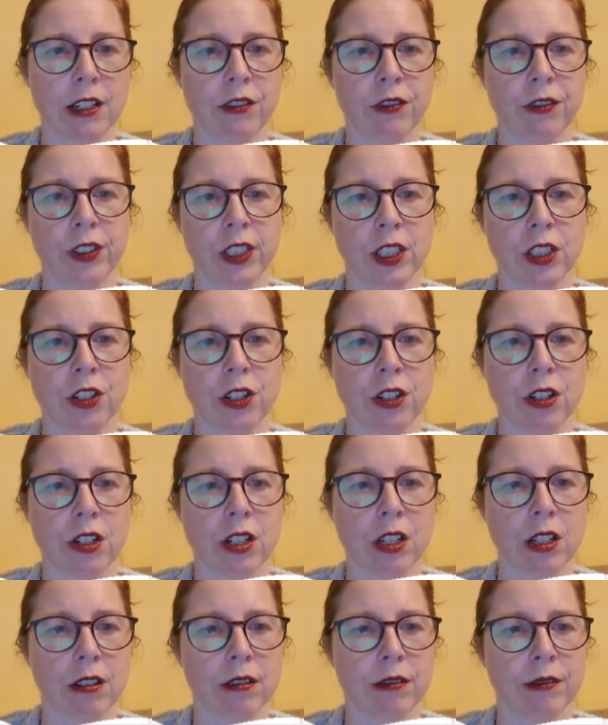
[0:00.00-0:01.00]
it
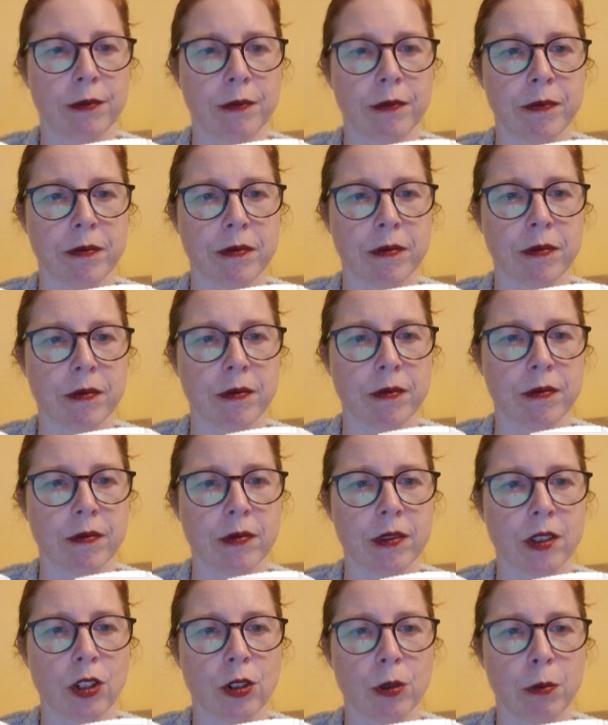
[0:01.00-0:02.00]
filters.
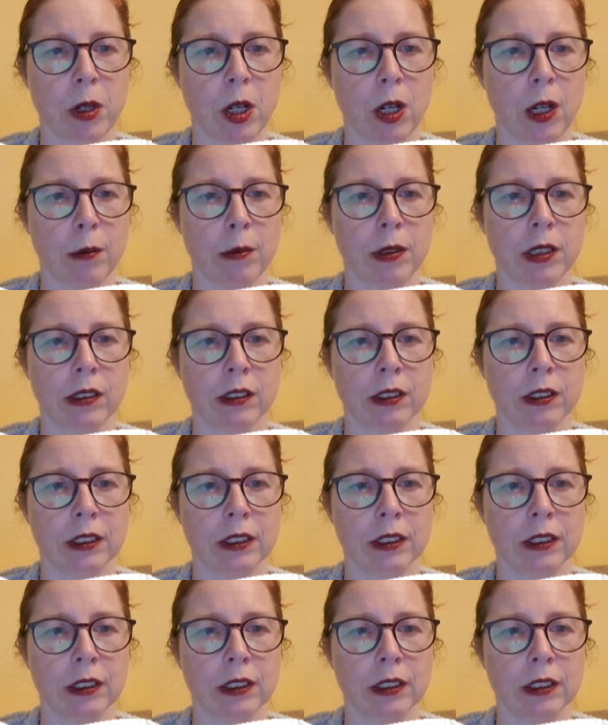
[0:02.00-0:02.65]
Good Bob.